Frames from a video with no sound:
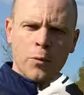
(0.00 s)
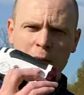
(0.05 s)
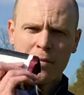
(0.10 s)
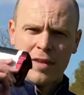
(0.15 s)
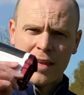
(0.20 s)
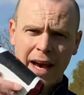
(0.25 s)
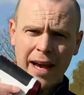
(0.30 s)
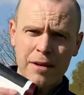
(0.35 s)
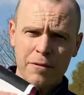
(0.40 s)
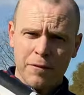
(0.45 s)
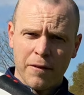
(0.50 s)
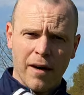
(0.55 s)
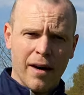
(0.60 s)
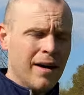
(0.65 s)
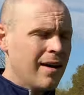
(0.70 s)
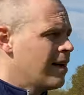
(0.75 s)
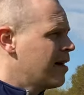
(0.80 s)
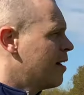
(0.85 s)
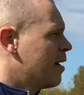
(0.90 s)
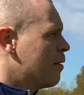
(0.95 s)
With the Aofar,
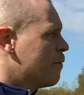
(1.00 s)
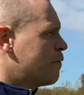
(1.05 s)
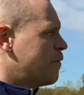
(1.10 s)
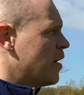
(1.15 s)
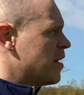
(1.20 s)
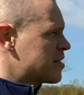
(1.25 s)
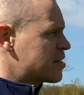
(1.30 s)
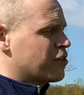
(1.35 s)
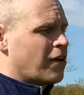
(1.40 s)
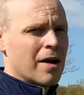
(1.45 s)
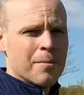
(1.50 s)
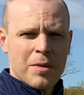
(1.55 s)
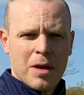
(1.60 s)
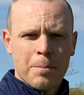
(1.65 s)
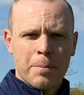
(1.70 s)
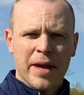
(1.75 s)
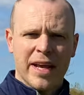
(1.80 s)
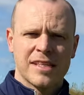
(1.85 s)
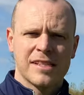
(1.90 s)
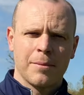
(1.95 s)
first time it
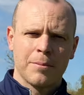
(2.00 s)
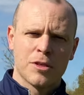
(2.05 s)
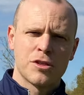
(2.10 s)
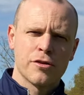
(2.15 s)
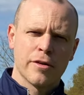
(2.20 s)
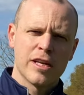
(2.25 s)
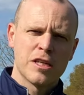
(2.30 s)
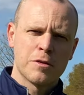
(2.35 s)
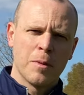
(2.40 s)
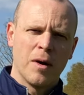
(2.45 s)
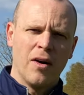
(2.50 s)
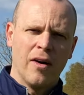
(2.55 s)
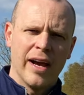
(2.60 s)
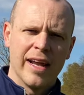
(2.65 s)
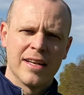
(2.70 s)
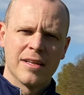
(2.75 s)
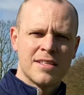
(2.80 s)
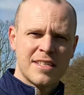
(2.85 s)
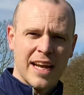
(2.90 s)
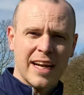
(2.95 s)
picked up the trees
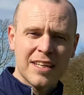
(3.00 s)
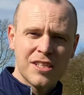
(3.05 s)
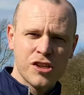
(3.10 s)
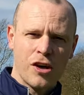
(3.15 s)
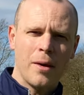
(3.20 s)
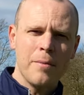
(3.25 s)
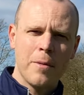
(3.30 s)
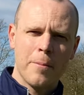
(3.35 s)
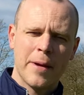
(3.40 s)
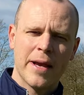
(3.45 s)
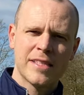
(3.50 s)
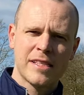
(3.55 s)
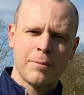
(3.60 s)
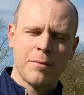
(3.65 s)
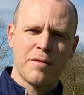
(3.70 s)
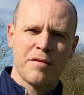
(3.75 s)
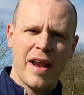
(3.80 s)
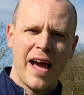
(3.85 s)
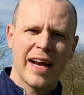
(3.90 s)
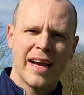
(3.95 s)
behind, second time it picked up the
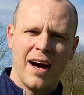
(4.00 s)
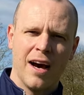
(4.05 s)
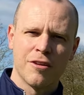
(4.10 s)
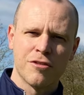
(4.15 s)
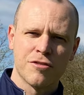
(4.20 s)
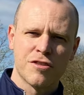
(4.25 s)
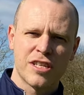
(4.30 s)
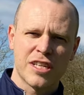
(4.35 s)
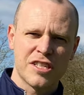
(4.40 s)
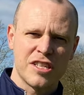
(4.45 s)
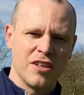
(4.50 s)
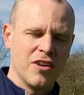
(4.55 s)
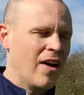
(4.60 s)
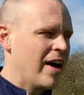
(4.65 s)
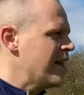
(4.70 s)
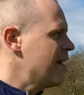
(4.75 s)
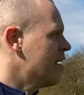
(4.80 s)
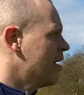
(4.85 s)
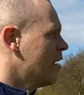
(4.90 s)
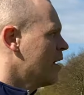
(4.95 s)
flag at
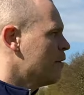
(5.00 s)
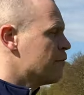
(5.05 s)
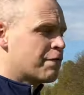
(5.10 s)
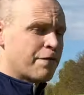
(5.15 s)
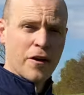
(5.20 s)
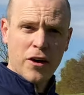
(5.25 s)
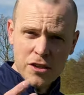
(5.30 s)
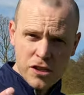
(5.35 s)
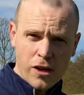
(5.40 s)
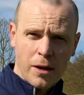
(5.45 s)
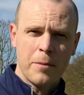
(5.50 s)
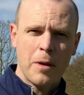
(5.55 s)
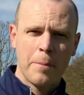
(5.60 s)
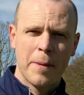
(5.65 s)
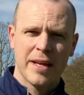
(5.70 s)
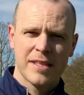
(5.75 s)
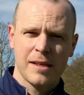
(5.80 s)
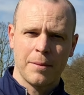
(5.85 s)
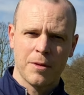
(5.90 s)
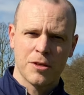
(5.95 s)
169, third time it
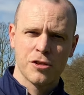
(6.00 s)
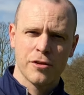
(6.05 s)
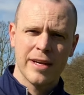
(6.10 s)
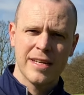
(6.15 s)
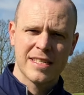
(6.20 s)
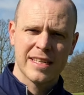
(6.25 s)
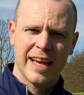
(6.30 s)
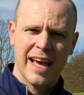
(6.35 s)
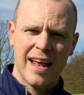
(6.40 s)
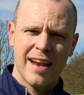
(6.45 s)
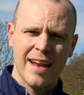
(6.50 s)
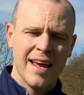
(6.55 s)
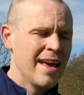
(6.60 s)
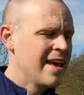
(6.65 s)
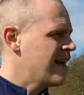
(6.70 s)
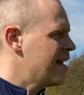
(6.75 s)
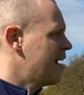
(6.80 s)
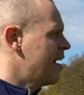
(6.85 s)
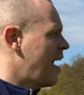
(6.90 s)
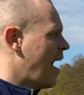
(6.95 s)
picked up the trees again,
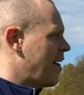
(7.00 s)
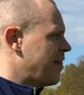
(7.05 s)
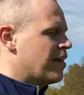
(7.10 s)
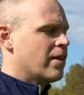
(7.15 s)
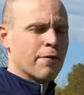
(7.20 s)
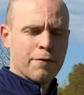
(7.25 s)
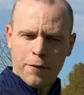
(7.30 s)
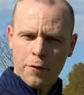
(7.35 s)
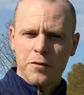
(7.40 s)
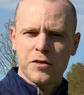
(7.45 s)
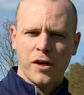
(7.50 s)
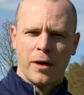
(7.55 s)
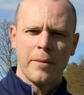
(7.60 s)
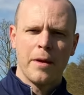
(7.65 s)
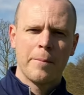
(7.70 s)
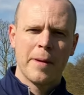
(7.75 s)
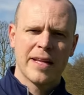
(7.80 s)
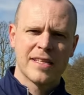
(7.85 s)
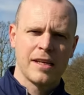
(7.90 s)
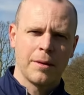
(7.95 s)
and then the fourth time it
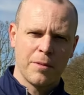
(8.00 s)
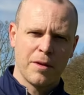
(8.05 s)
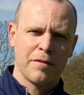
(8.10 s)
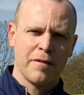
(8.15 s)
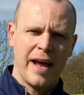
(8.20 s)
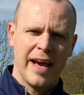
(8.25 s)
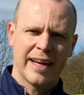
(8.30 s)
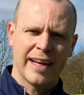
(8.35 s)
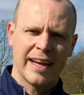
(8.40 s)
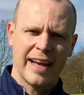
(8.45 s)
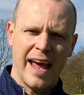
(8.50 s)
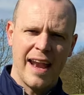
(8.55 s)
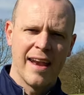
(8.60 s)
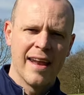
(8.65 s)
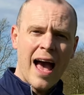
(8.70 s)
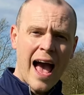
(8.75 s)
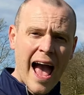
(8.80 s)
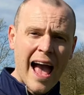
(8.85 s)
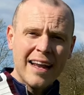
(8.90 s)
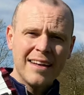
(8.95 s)
picked up the flag again.
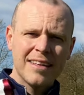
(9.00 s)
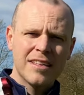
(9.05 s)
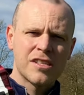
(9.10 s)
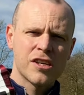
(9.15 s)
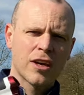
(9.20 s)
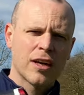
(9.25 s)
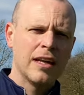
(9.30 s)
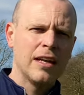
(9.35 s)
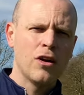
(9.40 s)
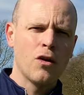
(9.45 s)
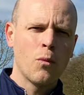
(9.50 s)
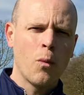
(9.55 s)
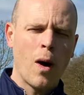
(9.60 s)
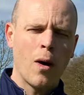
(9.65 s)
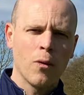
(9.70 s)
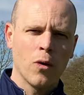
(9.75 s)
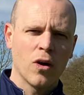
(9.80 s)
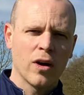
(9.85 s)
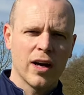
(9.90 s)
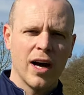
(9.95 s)
And it took a little while
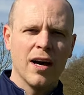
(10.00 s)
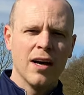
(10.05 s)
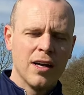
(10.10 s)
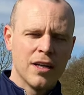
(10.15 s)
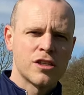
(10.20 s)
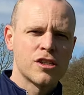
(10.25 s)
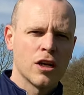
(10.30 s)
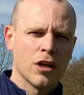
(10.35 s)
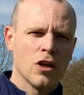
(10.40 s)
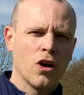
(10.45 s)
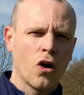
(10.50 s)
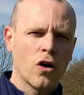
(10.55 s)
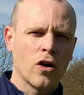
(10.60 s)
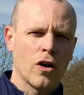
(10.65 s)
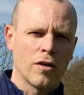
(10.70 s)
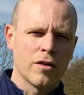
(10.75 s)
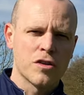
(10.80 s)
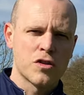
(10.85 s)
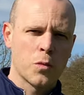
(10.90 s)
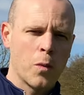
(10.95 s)
longer to lock
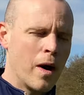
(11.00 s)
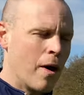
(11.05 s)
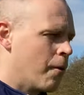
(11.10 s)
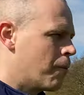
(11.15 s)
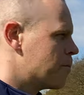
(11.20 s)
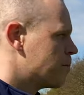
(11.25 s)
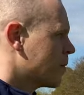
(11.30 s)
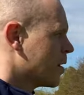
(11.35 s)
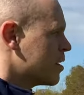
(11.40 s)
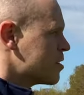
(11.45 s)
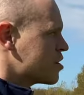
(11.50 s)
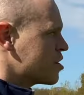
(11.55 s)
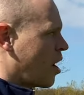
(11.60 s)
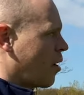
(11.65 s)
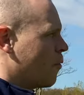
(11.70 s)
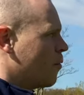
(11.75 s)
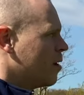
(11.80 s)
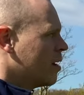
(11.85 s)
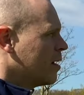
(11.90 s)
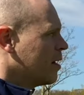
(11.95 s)
on as well.
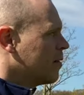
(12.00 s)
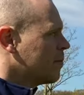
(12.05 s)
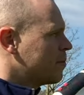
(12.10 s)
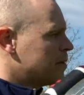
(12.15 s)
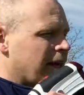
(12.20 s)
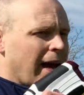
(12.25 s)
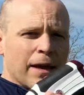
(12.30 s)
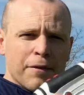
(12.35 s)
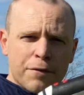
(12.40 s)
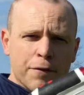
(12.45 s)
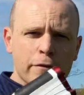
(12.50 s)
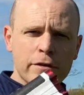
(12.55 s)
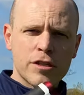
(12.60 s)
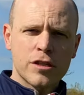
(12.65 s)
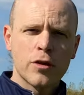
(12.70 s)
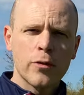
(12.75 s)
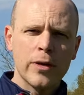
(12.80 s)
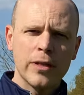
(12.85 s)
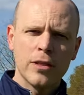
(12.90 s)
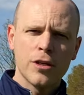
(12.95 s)
So the Aofar is
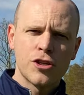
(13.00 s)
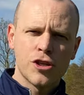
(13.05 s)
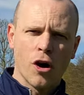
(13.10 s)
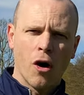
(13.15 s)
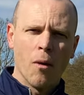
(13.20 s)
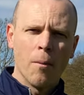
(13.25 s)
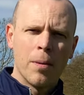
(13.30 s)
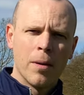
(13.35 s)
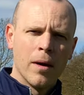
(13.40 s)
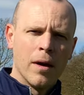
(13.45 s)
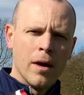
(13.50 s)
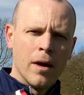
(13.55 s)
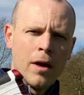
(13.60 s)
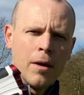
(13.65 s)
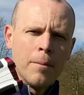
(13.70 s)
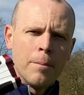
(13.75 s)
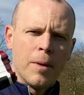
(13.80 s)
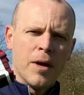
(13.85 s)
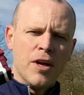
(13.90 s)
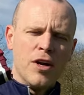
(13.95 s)
doing the job,
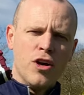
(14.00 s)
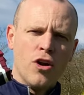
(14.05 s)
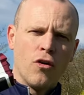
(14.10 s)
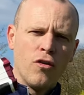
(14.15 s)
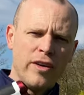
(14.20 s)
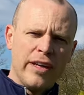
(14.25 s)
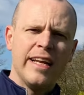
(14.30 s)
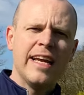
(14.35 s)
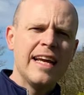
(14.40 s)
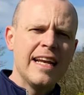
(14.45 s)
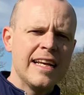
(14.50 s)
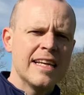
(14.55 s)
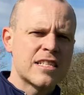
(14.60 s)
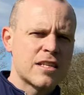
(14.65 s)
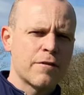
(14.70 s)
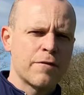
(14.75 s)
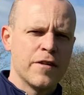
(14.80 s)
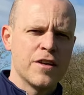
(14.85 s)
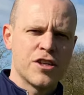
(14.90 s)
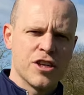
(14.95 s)
but not nearly as
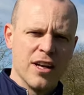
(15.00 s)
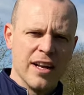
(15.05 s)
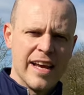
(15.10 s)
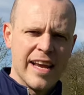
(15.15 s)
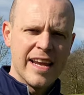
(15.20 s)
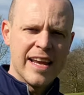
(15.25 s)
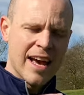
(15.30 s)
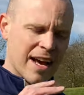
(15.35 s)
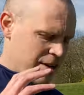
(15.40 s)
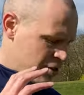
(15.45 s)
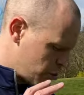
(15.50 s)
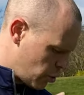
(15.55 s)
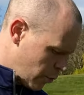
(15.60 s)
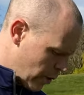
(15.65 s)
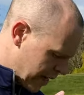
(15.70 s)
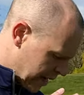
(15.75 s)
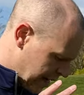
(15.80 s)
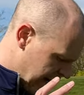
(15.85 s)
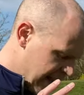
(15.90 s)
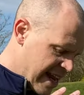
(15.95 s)
efficiently and as
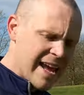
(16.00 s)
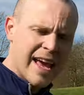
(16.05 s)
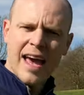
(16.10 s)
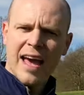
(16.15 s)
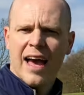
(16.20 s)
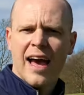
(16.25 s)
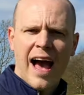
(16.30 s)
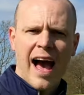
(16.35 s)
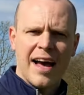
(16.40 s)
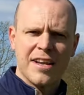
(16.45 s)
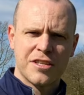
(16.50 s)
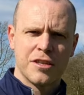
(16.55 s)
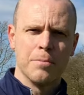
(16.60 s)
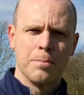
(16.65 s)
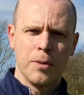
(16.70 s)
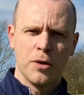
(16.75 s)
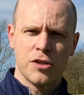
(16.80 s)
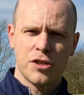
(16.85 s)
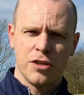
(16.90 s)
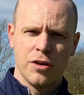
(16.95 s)
quickly as the
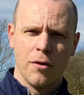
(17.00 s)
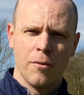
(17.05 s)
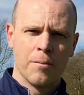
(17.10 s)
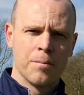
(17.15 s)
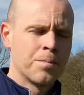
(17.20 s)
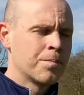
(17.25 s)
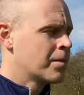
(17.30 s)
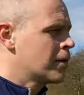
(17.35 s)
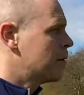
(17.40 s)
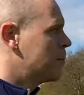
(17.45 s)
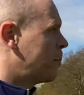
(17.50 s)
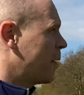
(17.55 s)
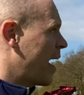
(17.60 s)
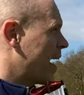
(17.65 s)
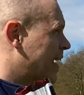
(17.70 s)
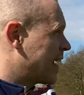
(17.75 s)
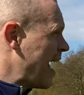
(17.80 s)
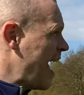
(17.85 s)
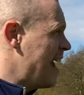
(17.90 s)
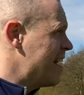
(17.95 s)
Bushnell. But
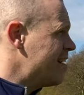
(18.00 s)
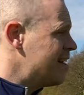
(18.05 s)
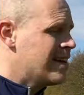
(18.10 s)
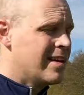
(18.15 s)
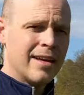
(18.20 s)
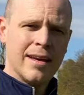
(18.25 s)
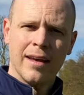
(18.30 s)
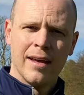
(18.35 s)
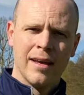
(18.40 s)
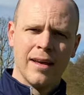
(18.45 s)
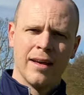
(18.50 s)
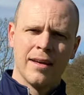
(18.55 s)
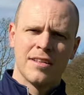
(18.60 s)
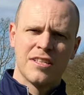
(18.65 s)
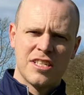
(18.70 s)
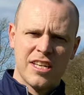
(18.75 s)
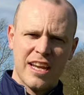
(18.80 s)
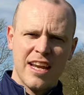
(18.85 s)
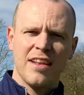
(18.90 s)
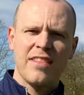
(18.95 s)
again,
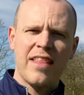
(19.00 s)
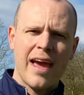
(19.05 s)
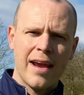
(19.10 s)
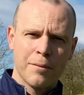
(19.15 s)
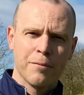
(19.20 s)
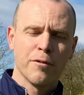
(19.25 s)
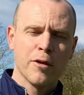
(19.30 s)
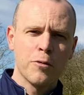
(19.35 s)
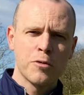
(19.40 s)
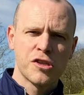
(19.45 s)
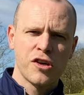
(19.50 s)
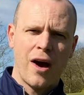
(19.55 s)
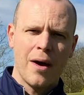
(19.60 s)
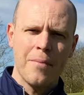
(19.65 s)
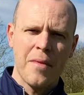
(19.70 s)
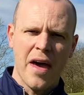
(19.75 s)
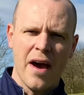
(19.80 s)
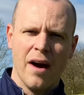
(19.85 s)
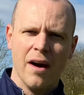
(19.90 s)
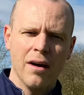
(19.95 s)
seeing that in real time
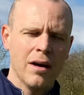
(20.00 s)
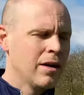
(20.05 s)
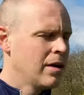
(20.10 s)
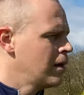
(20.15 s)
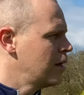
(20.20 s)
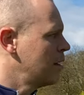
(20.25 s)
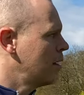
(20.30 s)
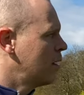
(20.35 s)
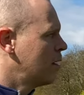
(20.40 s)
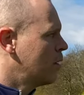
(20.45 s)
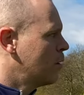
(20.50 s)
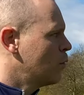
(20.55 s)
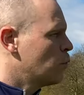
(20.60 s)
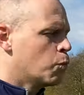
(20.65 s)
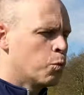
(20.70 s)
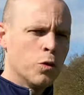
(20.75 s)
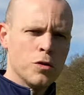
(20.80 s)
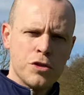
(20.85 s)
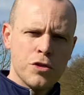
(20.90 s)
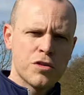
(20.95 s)
now,
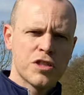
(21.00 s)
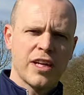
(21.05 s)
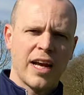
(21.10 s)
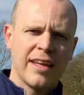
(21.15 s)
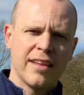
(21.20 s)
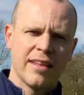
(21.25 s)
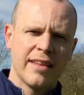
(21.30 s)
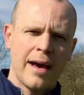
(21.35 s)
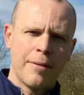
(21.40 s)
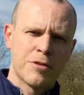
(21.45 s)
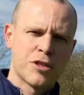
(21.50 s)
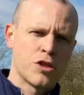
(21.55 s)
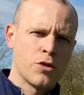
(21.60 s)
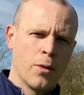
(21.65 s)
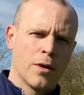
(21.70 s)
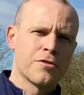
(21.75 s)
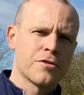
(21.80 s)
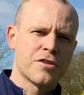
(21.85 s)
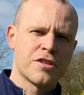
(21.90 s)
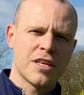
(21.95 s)
would you say that that was
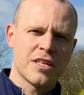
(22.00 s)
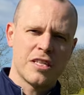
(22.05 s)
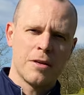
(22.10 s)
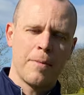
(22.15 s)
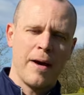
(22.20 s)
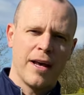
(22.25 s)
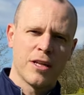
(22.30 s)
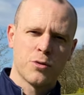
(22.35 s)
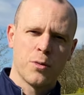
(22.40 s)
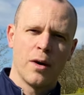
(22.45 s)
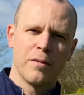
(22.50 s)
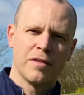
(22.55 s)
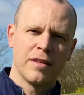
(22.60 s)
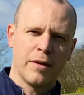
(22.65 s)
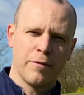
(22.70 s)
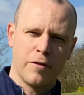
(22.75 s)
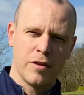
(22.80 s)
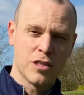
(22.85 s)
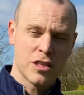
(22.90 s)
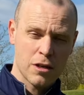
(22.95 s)
£260 worth of
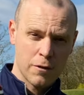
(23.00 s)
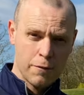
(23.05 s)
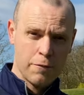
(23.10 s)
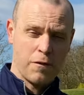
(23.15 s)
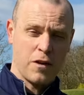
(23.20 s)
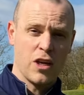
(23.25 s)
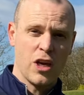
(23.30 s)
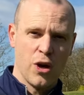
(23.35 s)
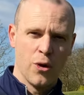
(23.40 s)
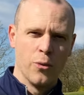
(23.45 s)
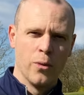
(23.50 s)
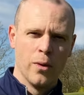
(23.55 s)
difference for you?